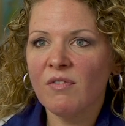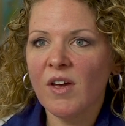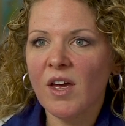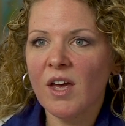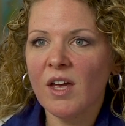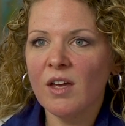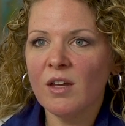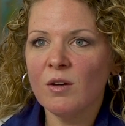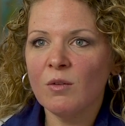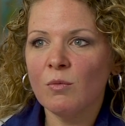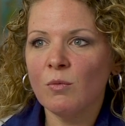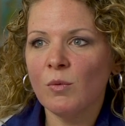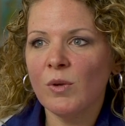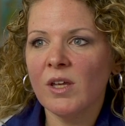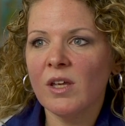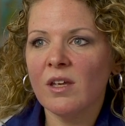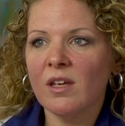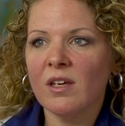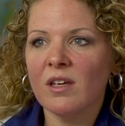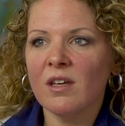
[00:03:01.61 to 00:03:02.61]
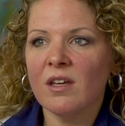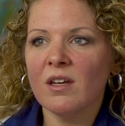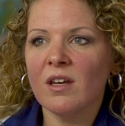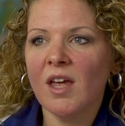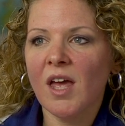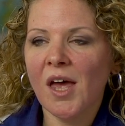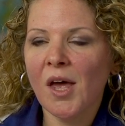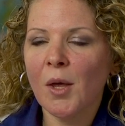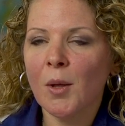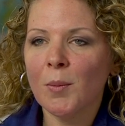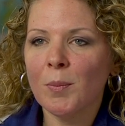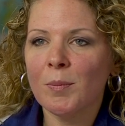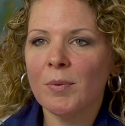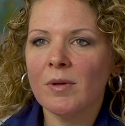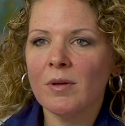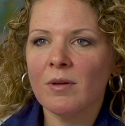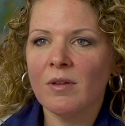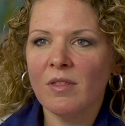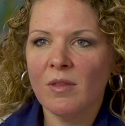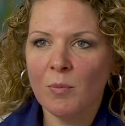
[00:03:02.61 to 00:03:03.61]
fed, we can help
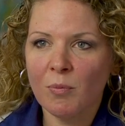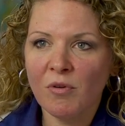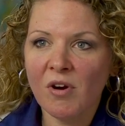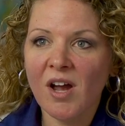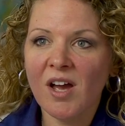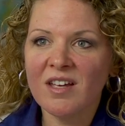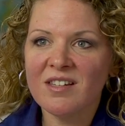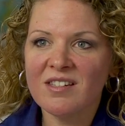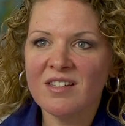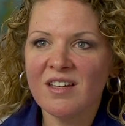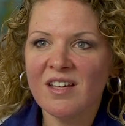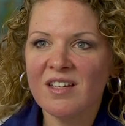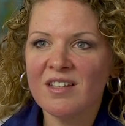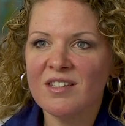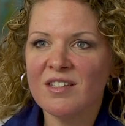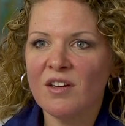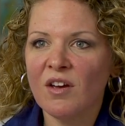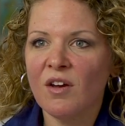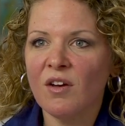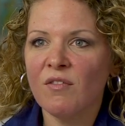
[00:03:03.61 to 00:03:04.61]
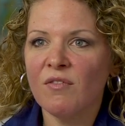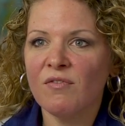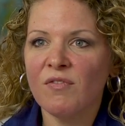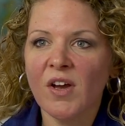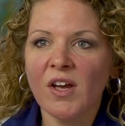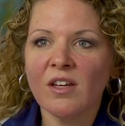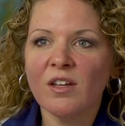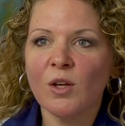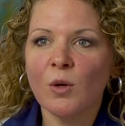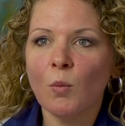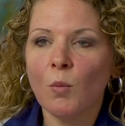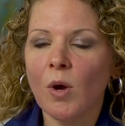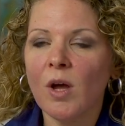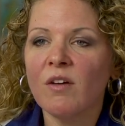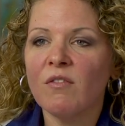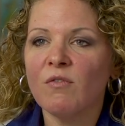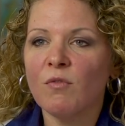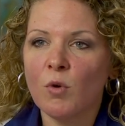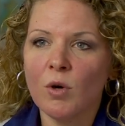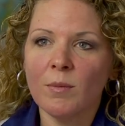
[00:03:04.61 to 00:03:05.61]
the process of finding
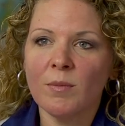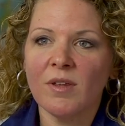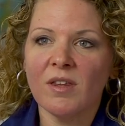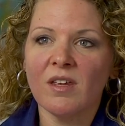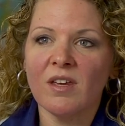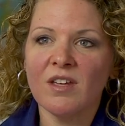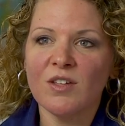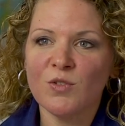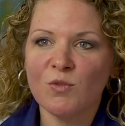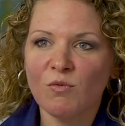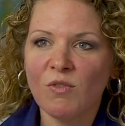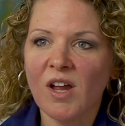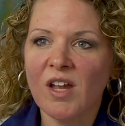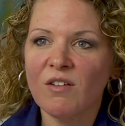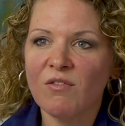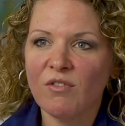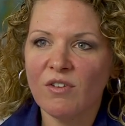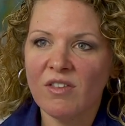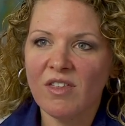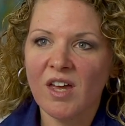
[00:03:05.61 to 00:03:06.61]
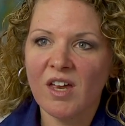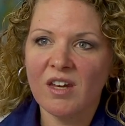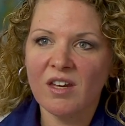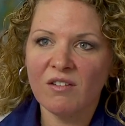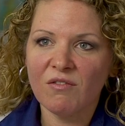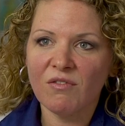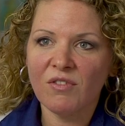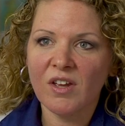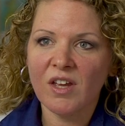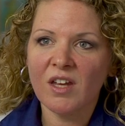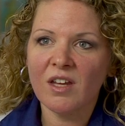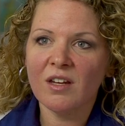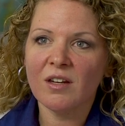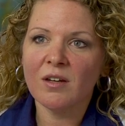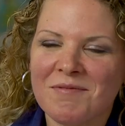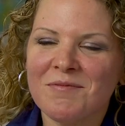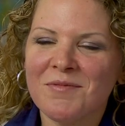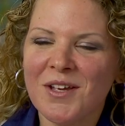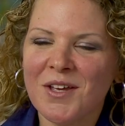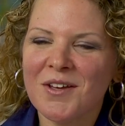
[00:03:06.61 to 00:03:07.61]
what formula is right for that
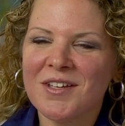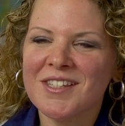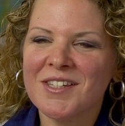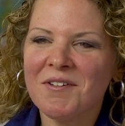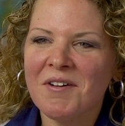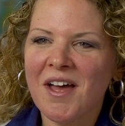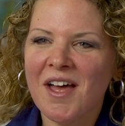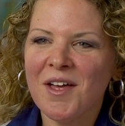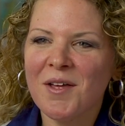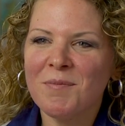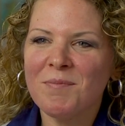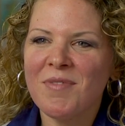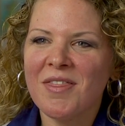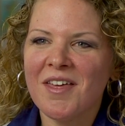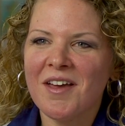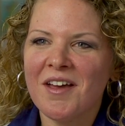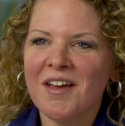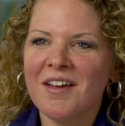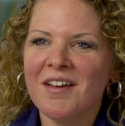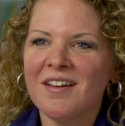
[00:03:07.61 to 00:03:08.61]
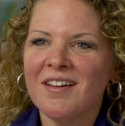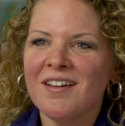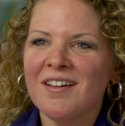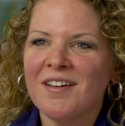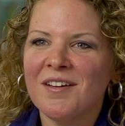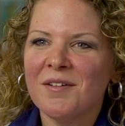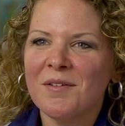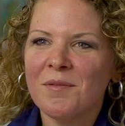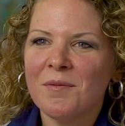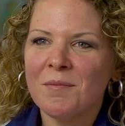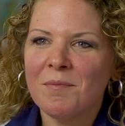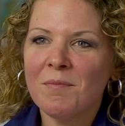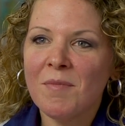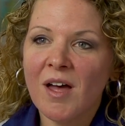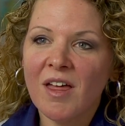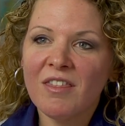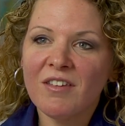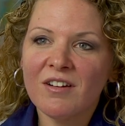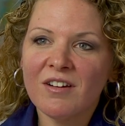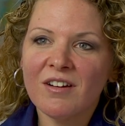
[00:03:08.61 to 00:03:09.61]
infant. We also help the
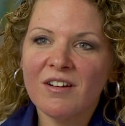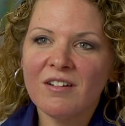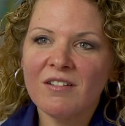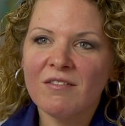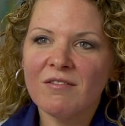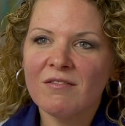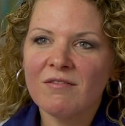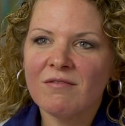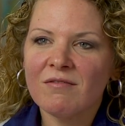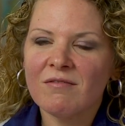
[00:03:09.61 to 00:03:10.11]
mother